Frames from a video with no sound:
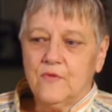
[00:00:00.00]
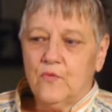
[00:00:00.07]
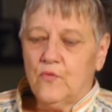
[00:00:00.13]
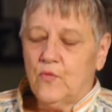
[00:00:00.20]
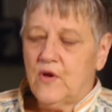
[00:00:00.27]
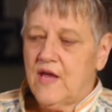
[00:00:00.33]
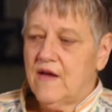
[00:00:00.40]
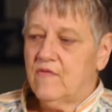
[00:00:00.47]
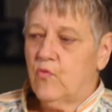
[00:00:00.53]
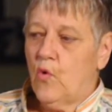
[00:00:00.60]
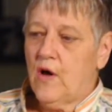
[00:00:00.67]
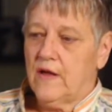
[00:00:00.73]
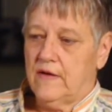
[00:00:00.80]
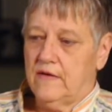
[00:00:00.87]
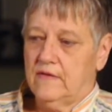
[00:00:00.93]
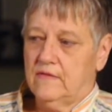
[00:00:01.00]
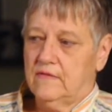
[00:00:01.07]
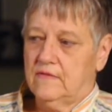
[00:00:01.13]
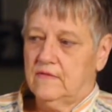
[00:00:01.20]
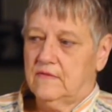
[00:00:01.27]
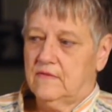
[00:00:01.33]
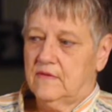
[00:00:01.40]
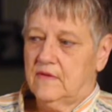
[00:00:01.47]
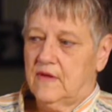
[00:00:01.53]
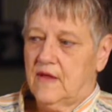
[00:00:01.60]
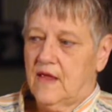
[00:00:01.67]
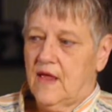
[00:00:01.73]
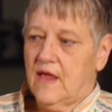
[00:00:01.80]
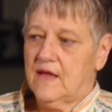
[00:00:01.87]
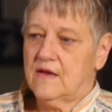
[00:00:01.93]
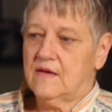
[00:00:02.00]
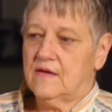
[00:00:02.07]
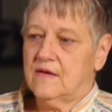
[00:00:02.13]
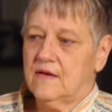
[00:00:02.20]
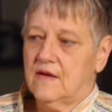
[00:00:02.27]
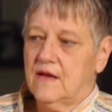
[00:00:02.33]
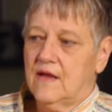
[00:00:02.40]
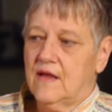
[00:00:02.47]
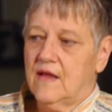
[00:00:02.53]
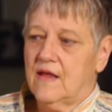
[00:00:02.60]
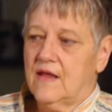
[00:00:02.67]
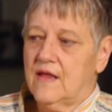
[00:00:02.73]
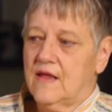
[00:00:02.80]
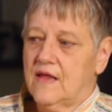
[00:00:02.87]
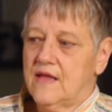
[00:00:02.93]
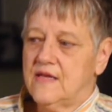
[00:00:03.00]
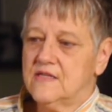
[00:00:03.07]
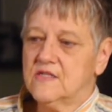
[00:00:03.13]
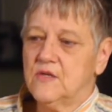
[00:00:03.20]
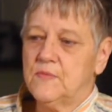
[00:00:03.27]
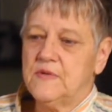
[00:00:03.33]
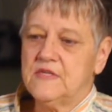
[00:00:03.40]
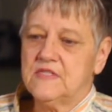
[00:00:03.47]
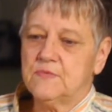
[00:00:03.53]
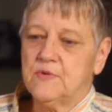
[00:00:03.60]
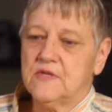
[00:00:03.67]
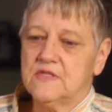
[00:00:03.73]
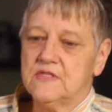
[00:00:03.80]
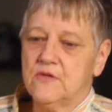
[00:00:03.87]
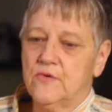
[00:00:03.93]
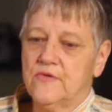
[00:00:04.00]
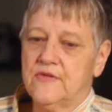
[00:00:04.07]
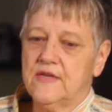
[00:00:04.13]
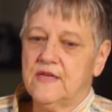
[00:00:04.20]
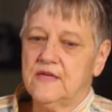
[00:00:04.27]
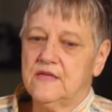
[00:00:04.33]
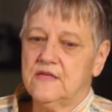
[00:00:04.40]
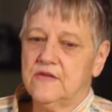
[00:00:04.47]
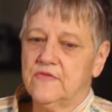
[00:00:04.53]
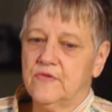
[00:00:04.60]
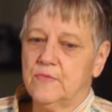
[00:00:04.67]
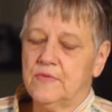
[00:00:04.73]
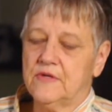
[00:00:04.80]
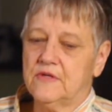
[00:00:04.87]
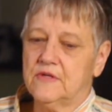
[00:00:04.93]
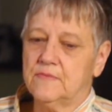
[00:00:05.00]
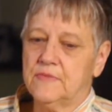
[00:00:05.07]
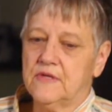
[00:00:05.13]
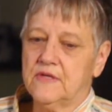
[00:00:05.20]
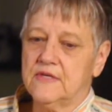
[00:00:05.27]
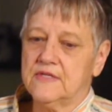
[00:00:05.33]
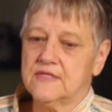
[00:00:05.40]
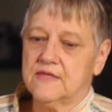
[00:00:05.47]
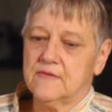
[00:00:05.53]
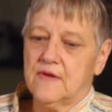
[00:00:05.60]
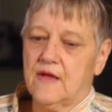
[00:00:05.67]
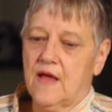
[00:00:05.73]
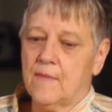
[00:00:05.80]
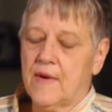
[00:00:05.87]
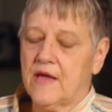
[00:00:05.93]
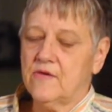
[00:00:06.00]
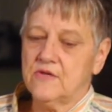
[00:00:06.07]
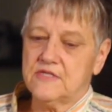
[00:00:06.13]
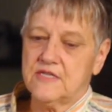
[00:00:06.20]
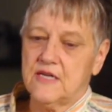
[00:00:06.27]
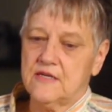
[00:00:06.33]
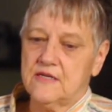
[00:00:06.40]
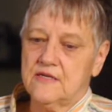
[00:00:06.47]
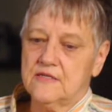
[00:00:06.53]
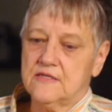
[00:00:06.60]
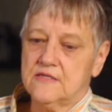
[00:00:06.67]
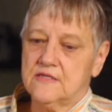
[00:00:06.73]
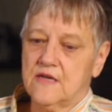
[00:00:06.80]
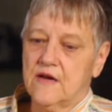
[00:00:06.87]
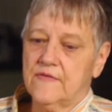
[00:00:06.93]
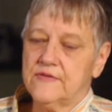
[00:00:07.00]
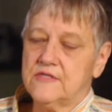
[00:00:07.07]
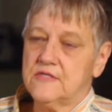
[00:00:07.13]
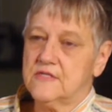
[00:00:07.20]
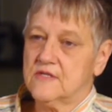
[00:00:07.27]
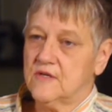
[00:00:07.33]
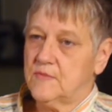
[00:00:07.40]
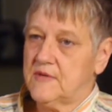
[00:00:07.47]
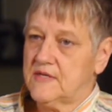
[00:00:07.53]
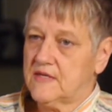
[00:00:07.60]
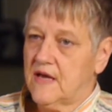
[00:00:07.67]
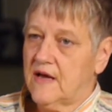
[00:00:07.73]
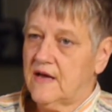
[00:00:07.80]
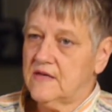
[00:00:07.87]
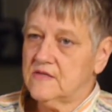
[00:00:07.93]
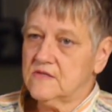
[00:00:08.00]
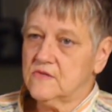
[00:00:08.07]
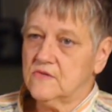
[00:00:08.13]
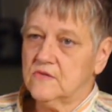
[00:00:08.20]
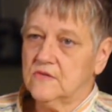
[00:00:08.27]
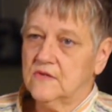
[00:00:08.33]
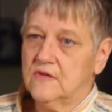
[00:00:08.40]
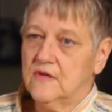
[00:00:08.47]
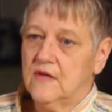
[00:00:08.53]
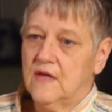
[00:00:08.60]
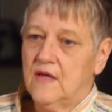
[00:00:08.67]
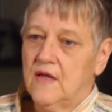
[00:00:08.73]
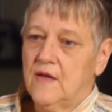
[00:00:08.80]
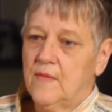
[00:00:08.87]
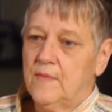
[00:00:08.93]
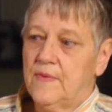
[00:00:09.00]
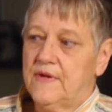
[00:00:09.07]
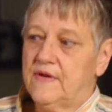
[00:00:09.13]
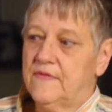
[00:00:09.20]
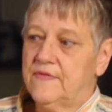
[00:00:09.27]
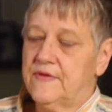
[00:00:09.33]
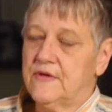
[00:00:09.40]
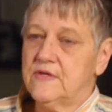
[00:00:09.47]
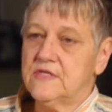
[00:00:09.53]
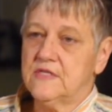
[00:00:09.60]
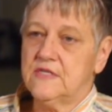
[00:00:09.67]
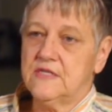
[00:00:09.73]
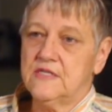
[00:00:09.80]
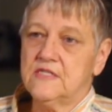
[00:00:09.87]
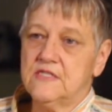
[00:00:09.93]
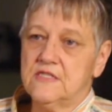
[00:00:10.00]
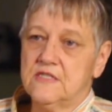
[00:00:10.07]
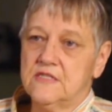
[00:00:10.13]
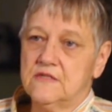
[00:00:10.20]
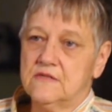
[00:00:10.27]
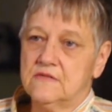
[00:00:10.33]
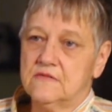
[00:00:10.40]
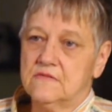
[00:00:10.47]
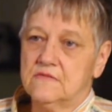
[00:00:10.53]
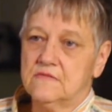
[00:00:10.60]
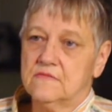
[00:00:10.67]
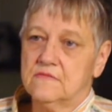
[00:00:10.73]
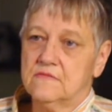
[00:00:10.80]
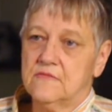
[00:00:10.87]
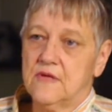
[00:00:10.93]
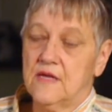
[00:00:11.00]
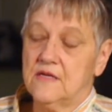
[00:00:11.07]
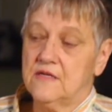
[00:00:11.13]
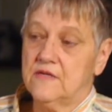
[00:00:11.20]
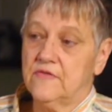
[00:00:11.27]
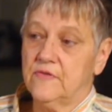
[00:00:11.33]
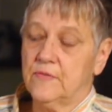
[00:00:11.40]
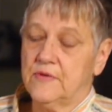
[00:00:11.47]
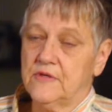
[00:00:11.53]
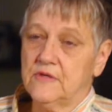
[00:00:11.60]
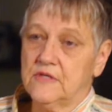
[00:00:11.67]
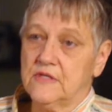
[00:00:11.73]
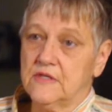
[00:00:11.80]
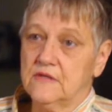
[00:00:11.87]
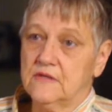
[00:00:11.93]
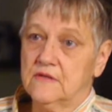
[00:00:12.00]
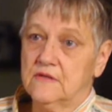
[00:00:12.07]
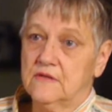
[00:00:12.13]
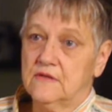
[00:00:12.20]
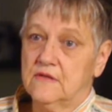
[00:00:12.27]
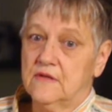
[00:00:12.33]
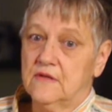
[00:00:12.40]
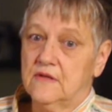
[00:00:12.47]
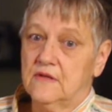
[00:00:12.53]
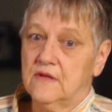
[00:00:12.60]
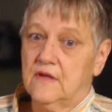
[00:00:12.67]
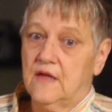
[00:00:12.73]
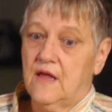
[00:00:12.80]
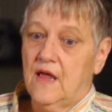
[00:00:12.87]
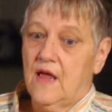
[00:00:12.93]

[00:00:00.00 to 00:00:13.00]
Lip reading: we have one, and he's going to be spread so thin in different buildings. My understanding is his office is going to be at the high school. But if there's an incident at a different building, right,